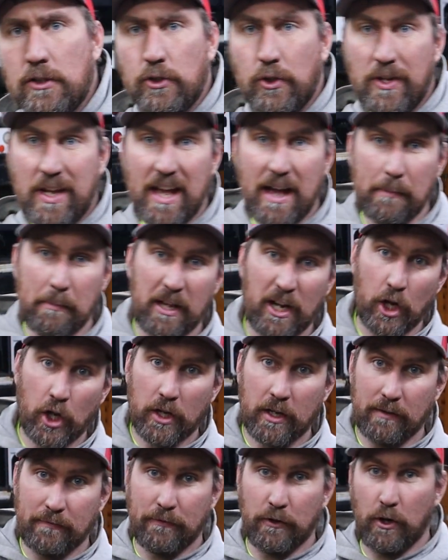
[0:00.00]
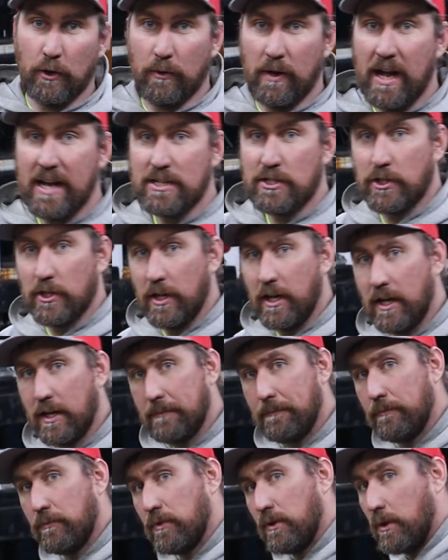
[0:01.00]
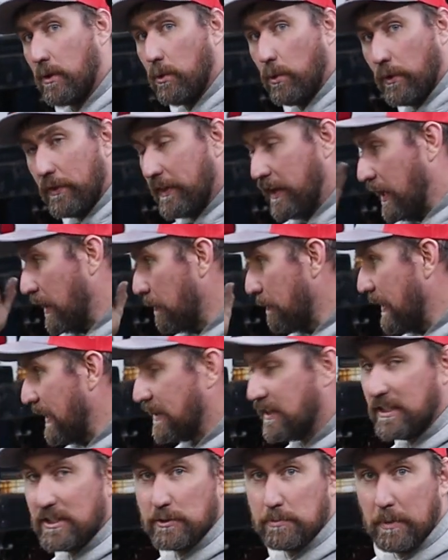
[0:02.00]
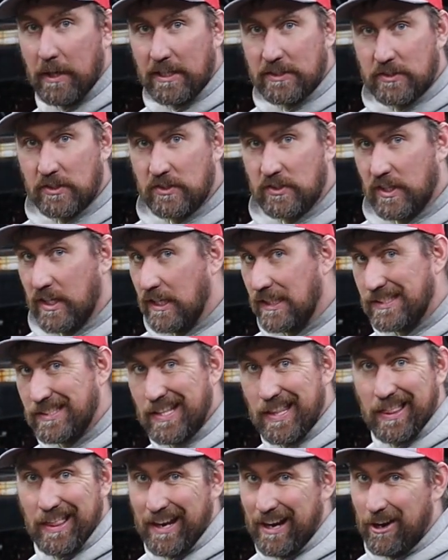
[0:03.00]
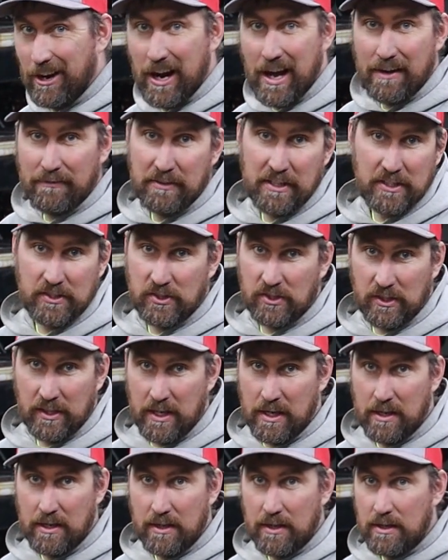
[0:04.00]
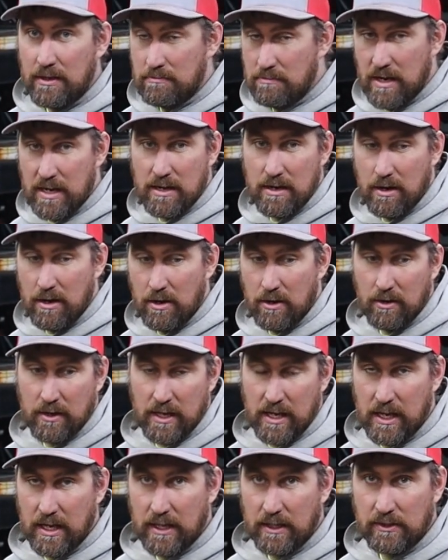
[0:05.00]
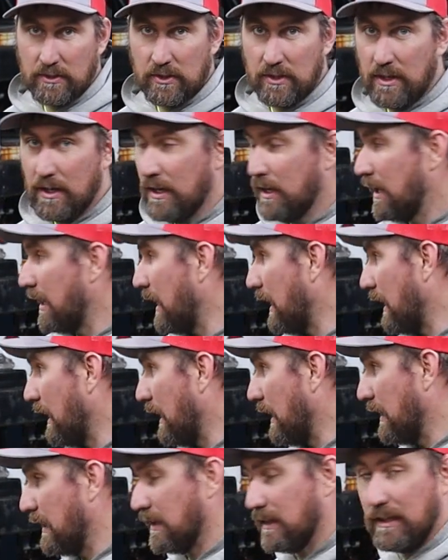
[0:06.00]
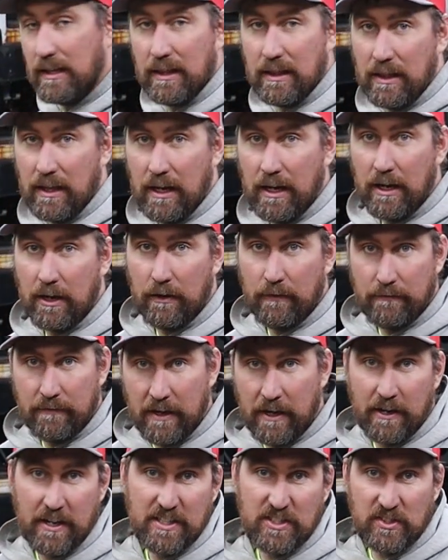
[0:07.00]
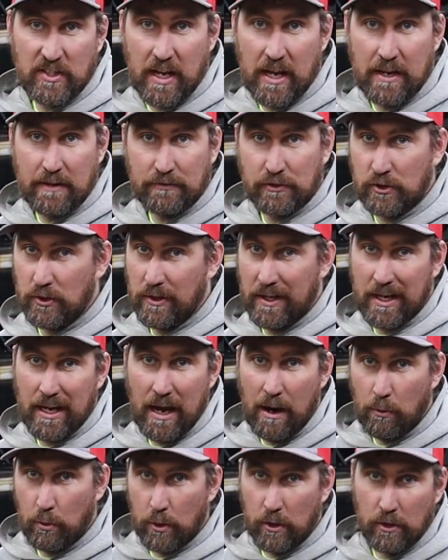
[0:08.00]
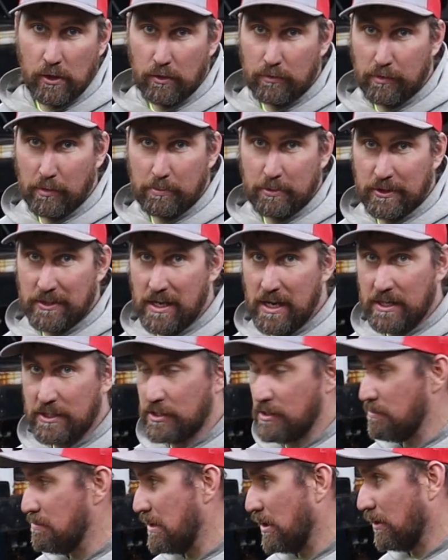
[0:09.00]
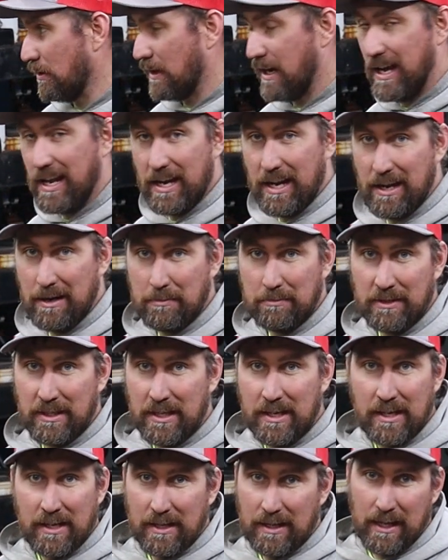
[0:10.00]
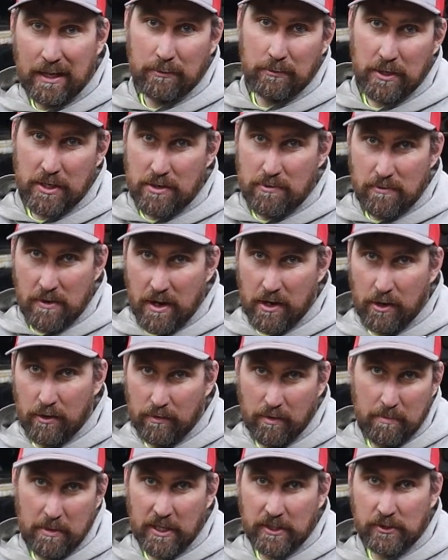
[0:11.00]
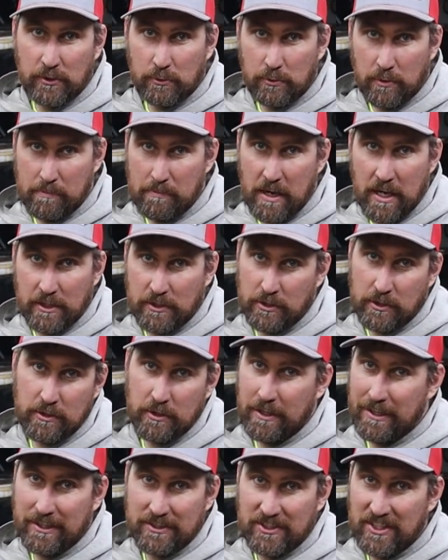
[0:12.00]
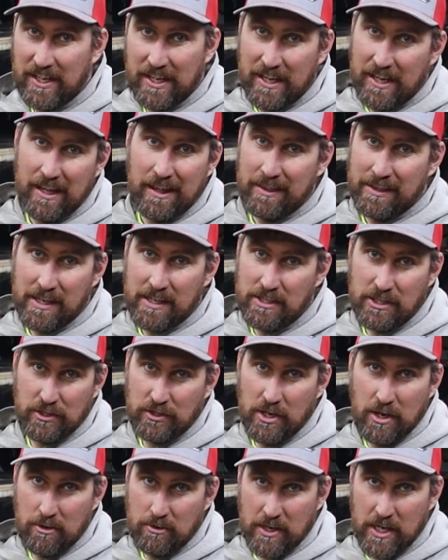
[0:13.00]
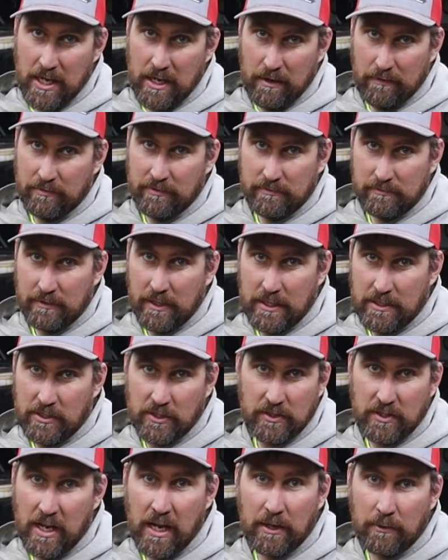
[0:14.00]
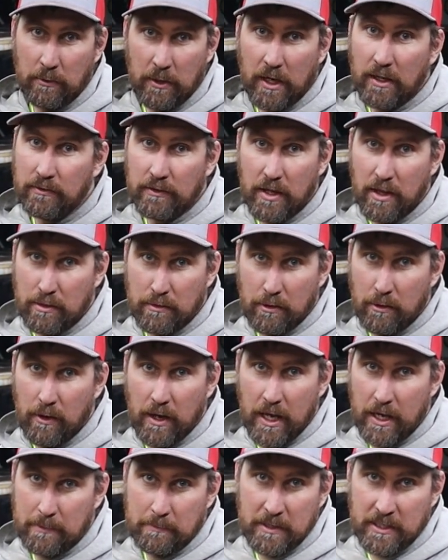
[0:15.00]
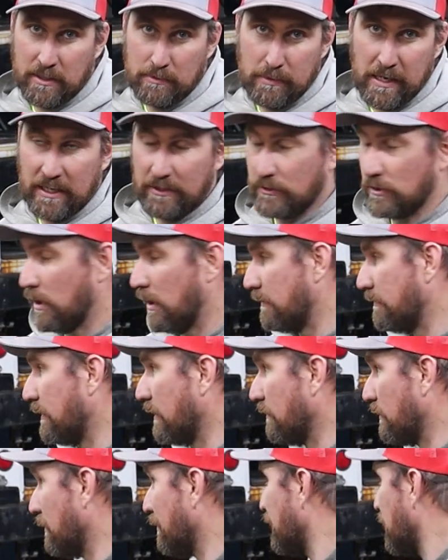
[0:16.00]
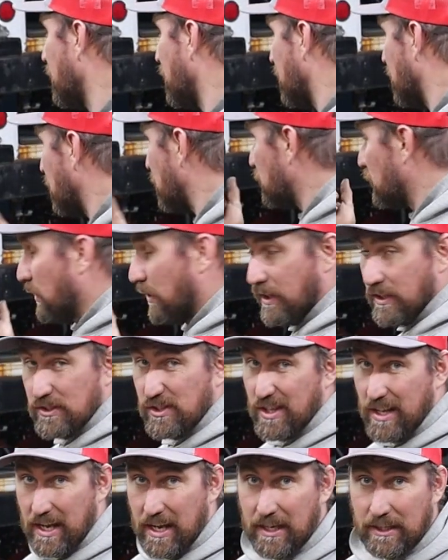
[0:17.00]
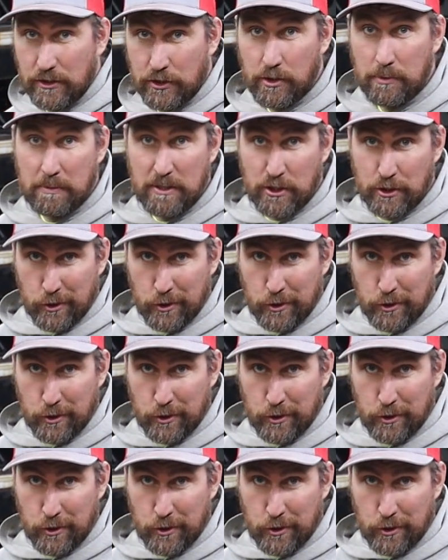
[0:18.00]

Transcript: So yeah, I've been looking for a ride truck. The cool thing about these buses is they're obviously made to haul kids, and they're very safe. So they got rollover protection built right in them. Like when you run over buses with monster trucks, they just don't give. They just take whatever you throw at them and you bounce off of them. So this thing should be